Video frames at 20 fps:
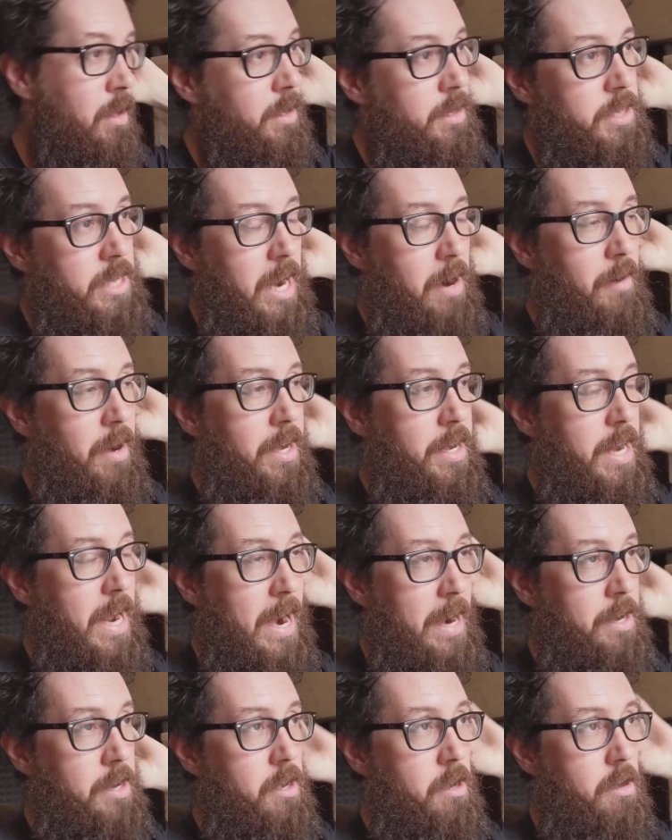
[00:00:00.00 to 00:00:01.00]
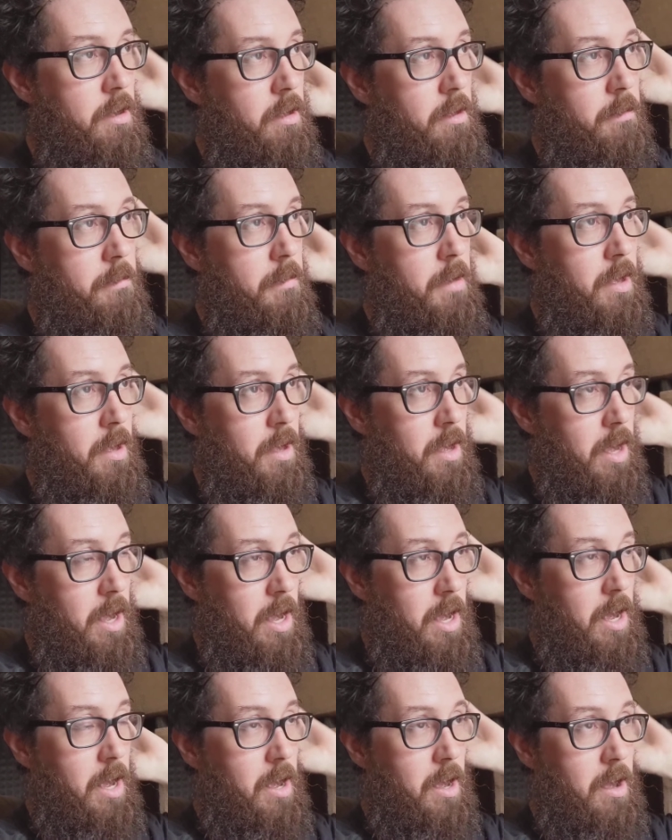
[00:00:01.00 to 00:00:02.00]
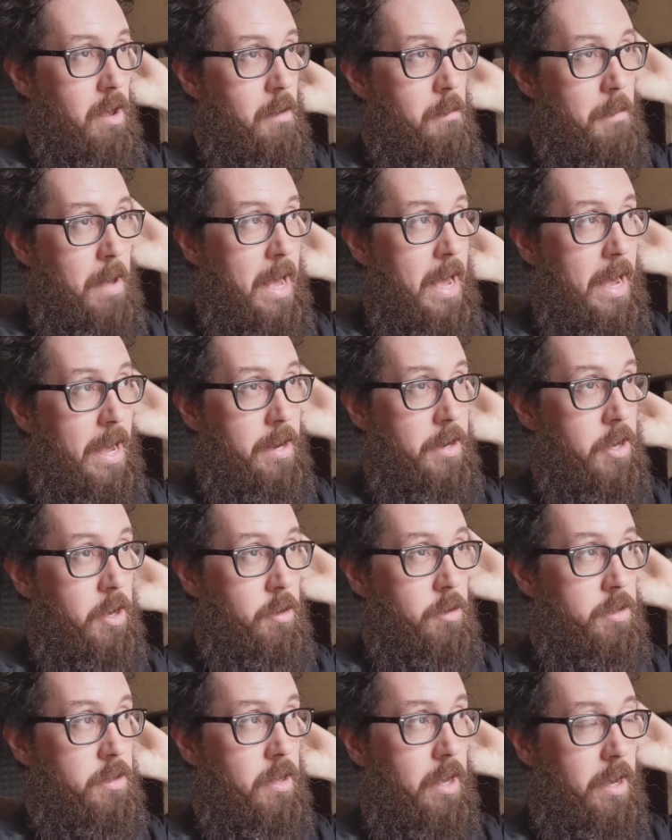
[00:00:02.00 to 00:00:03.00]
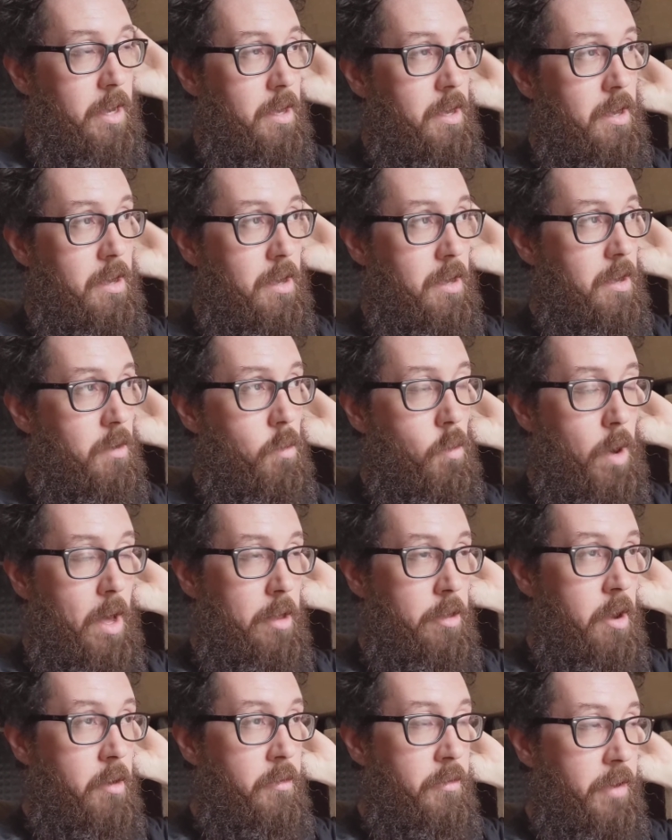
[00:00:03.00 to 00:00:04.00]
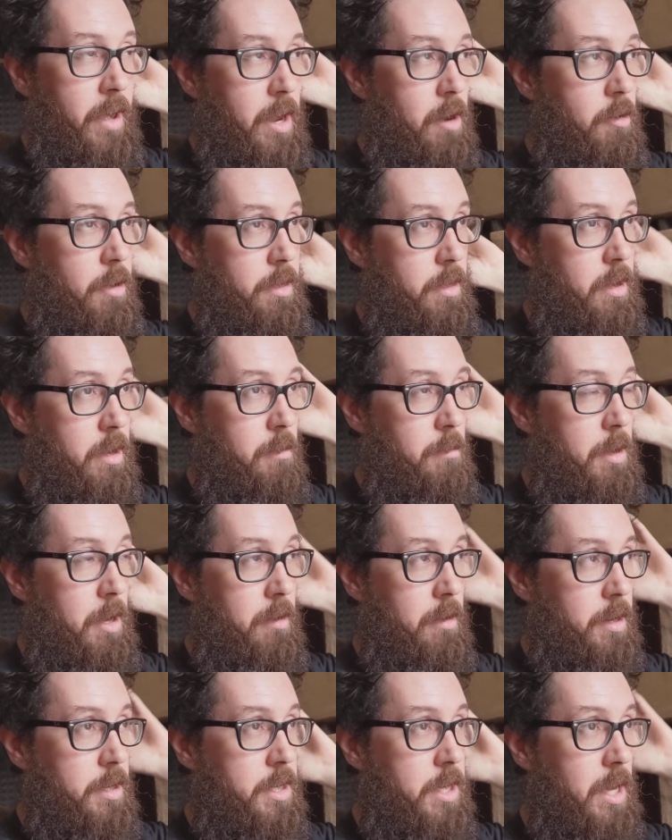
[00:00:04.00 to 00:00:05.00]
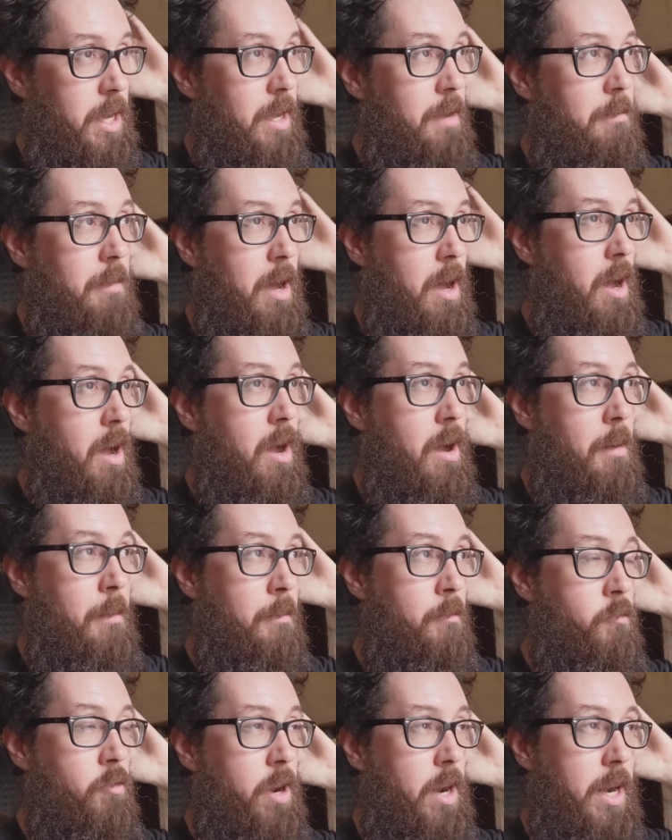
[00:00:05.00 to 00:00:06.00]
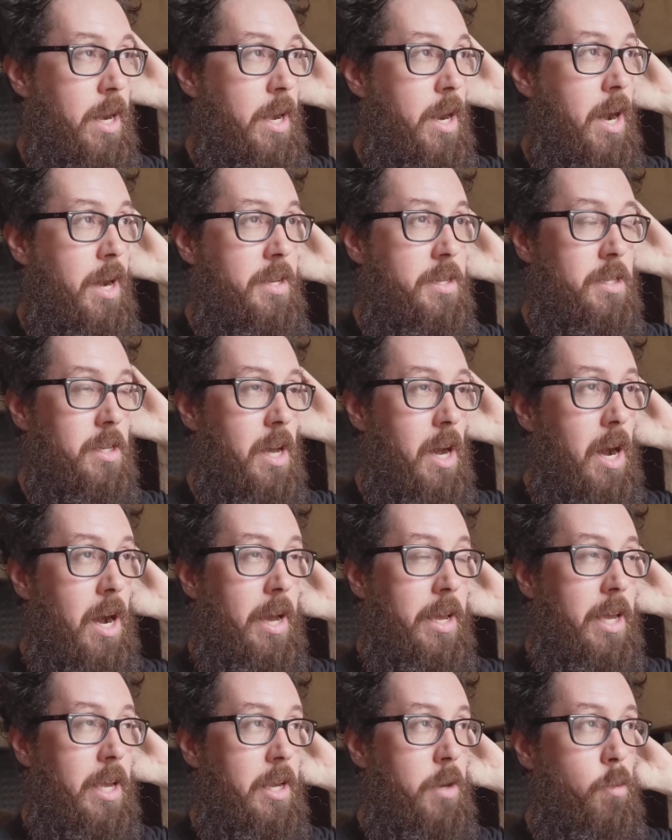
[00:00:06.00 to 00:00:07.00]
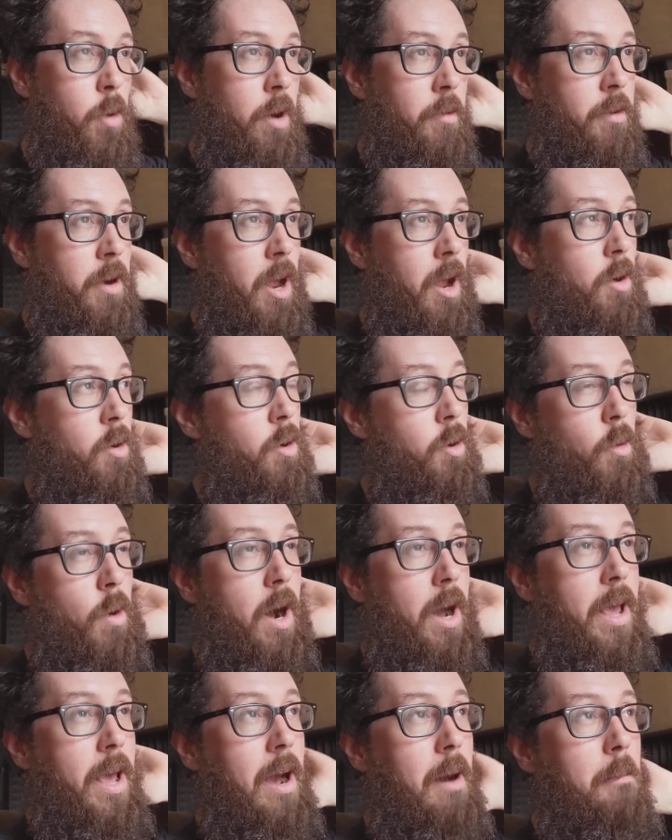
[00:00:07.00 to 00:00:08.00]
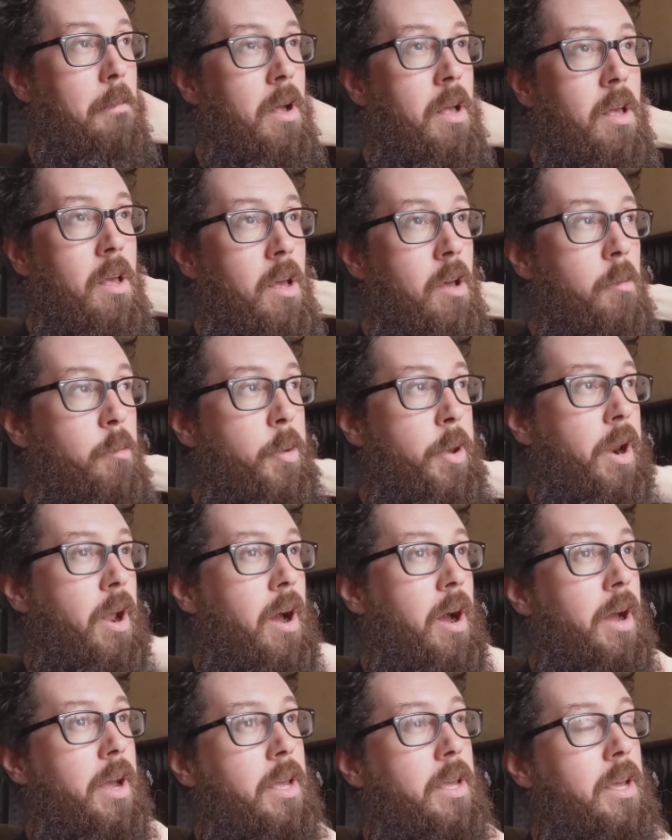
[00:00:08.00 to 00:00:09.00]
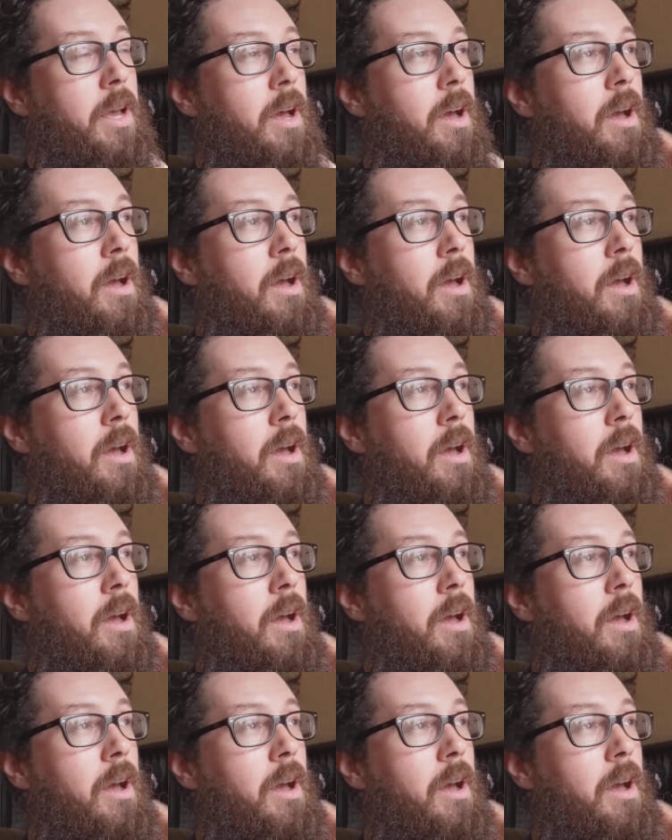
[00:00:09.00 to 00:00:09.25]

Terry Daniel, and who's like a well-known figure in the community. Really nice guy. He won't know who I am, but I